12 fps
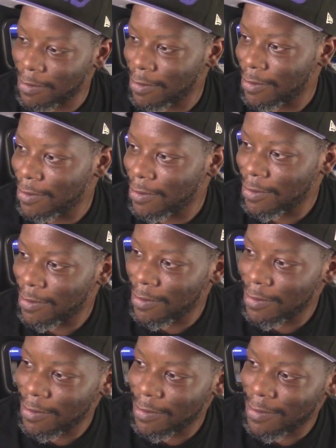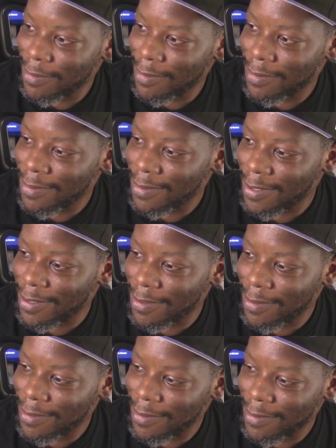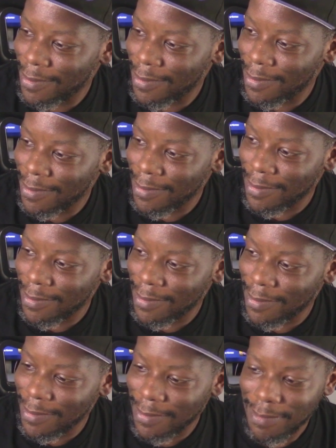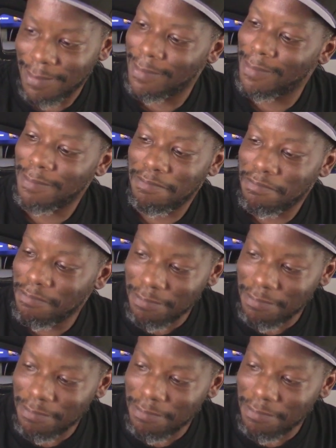Nothing is said.